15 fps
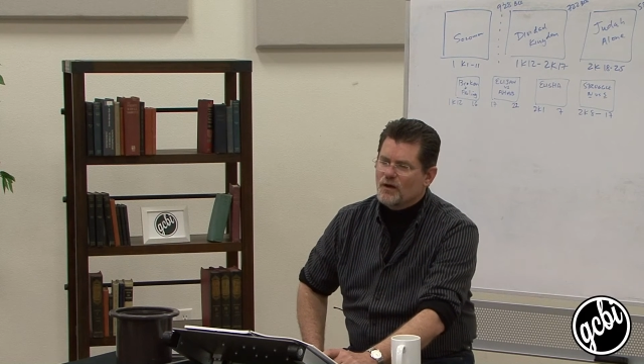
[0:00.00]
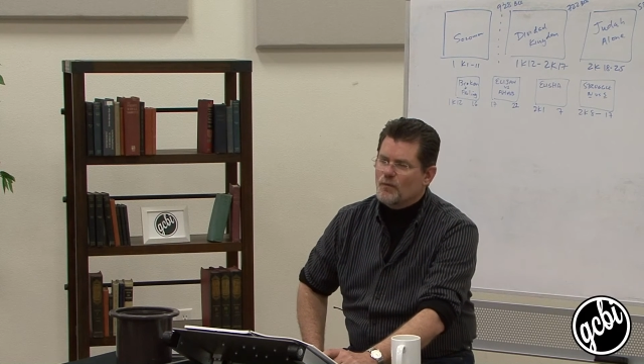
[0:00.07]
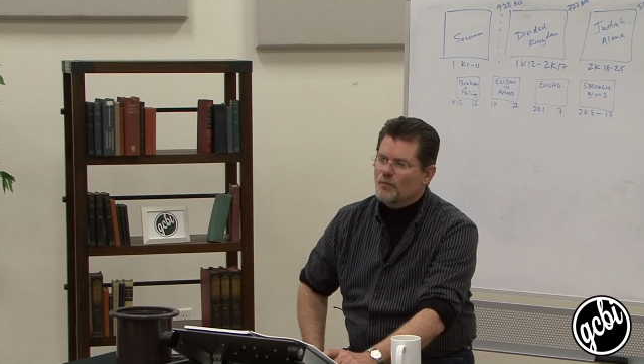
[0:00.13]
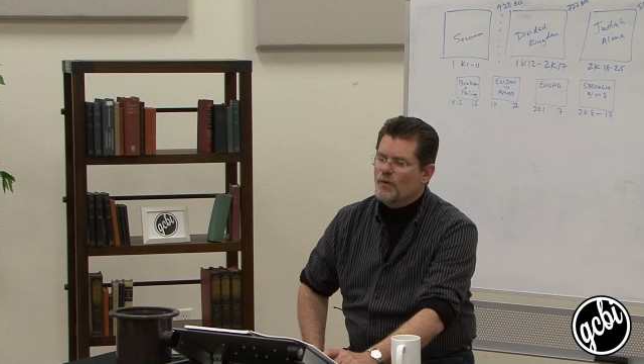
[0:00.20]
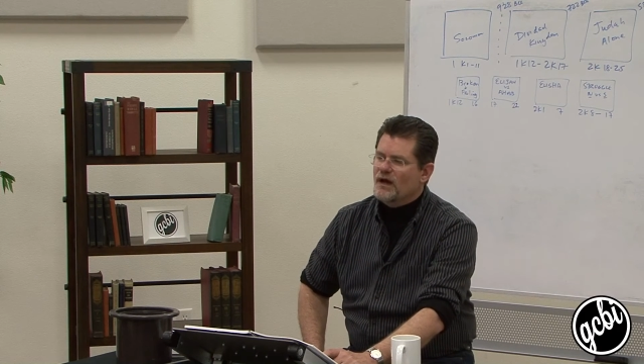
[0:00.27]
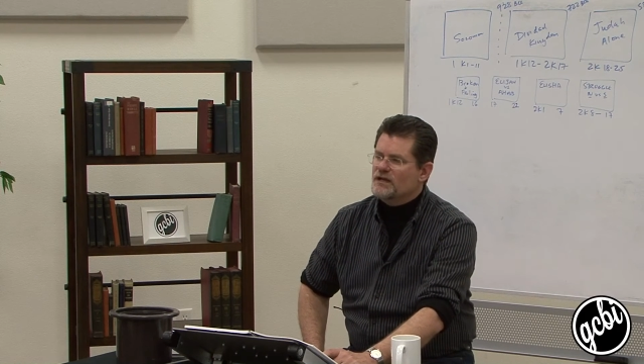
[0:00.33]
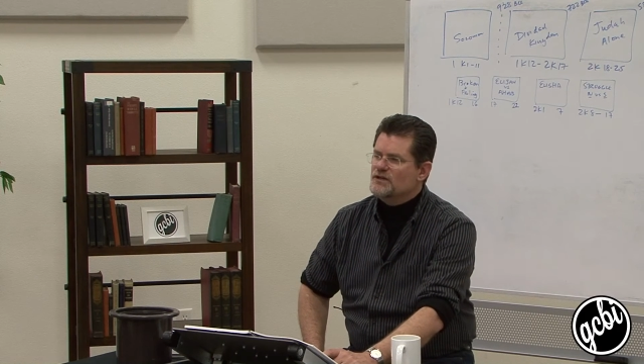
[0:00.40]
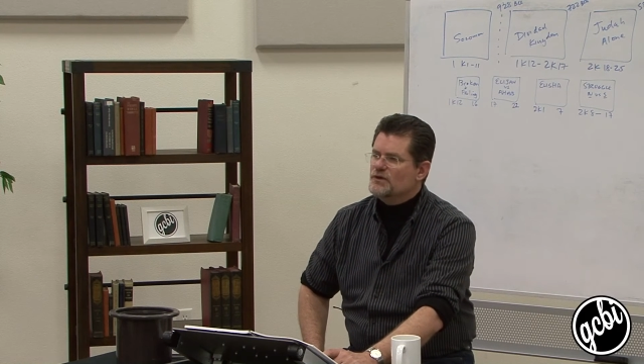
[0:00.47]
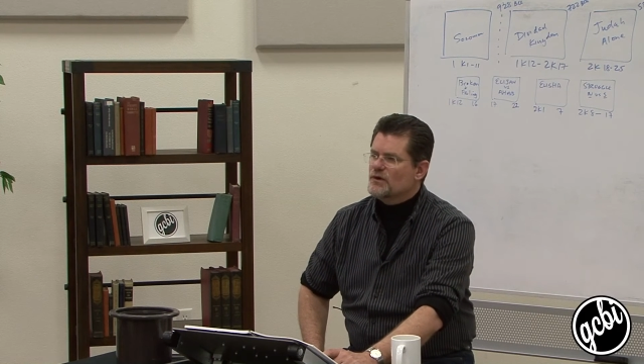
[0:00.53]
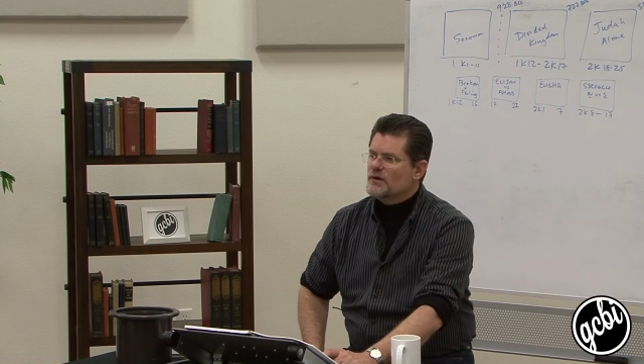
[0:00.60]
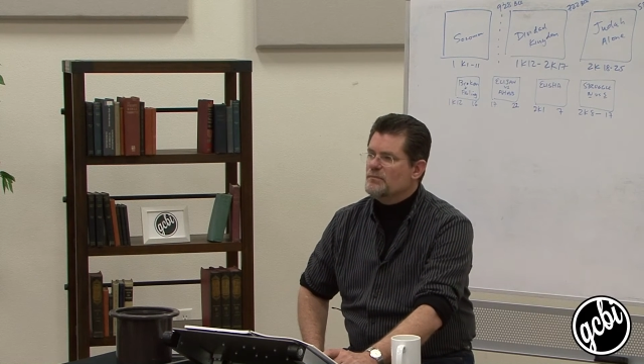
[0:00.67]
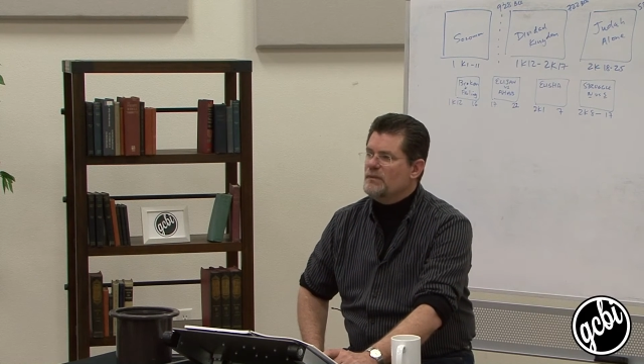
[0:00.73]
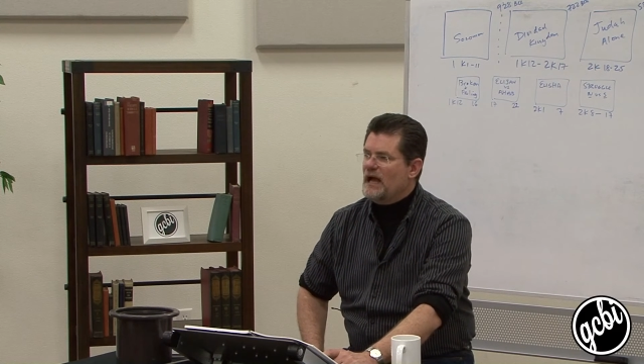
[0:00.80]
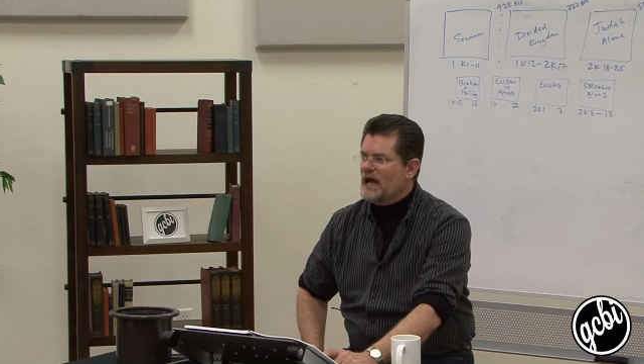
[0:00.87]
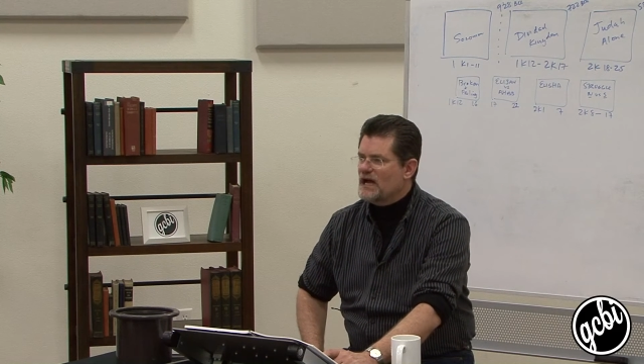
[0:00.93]
When your
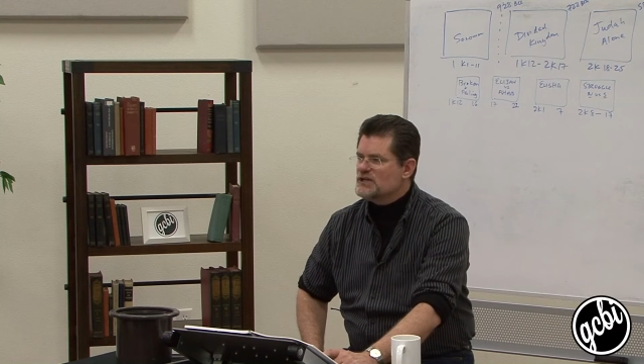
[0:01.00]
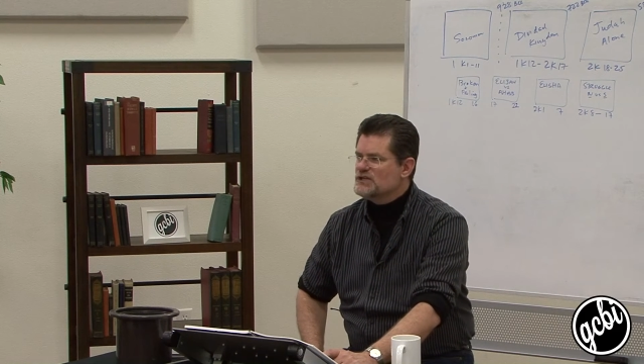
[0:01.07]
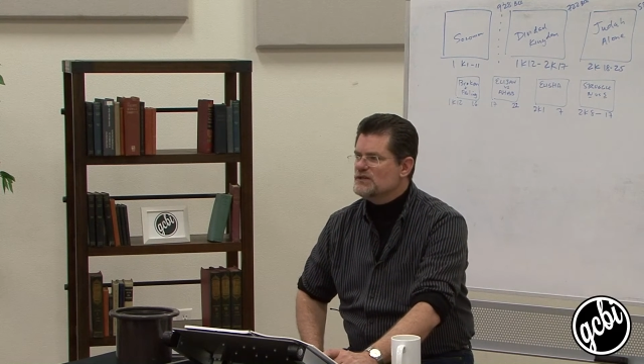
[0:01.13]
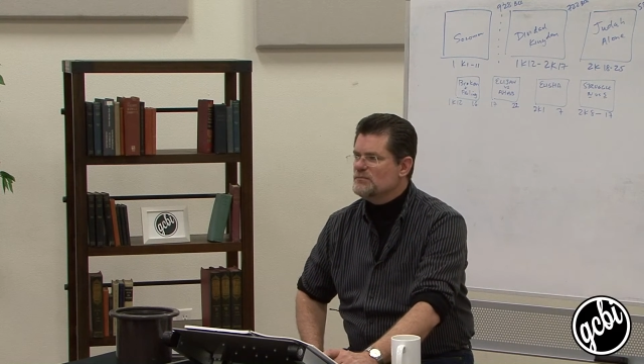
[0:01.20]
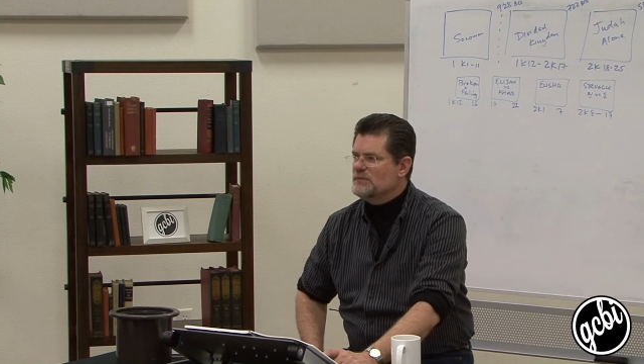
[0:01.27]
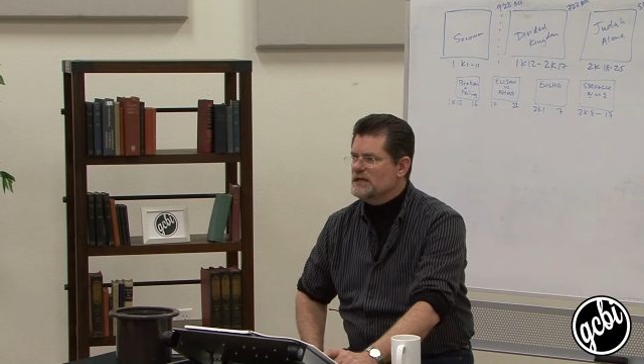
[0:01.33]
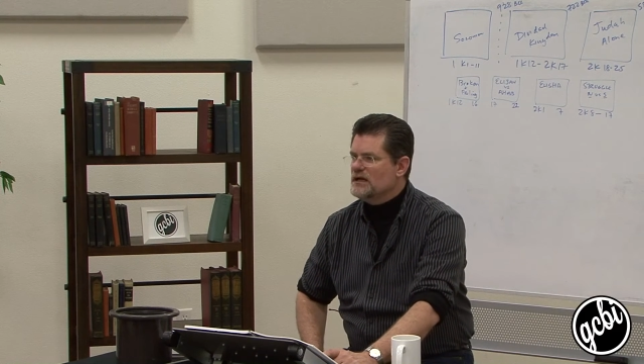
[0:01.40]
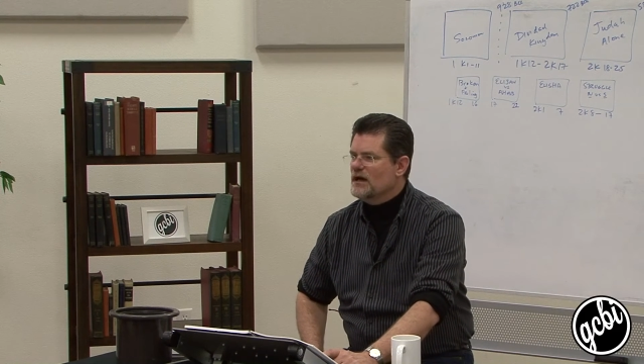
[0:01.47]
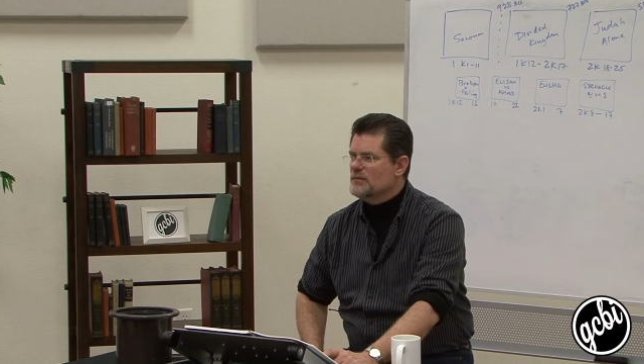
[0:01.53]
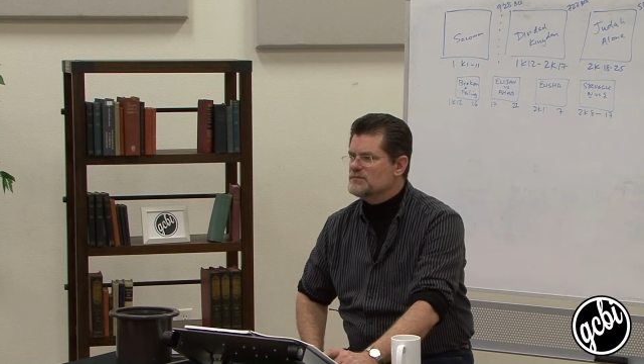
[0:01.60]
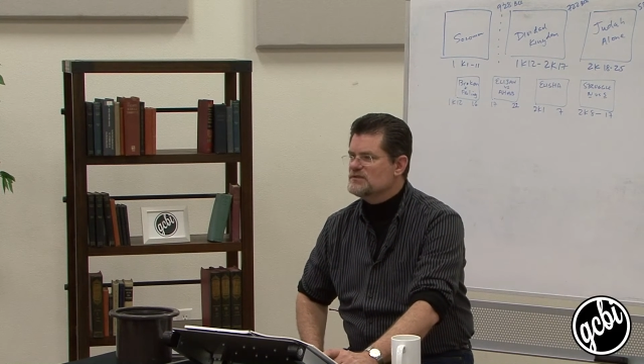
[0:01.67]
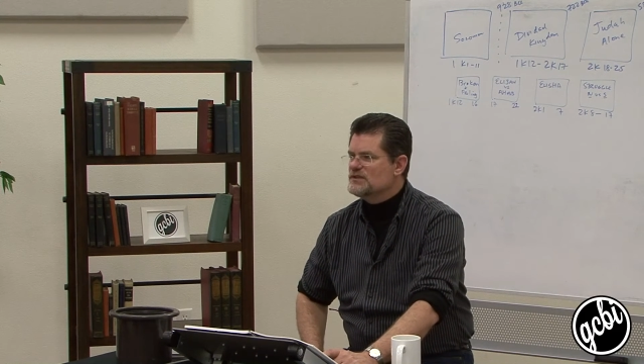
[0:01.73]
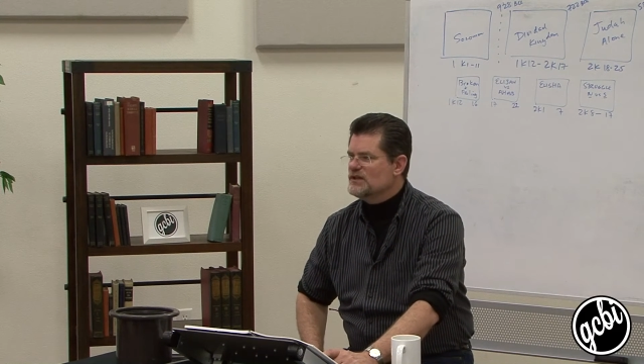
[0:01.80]
passion becomes to